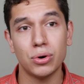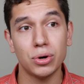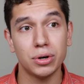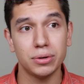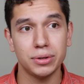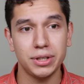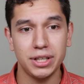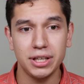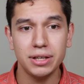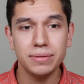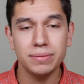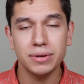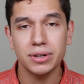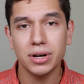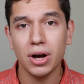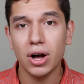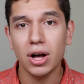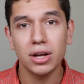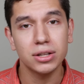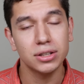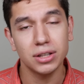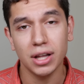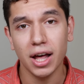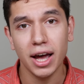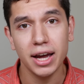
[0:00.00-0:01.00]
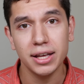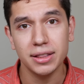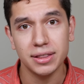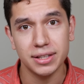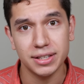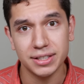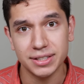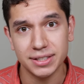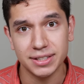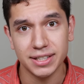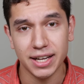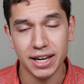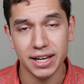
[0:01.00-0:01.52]
or even online
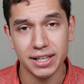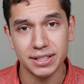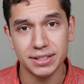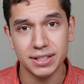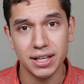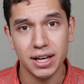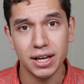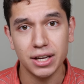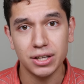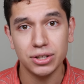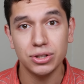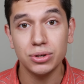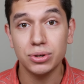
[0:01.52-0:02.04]
these days.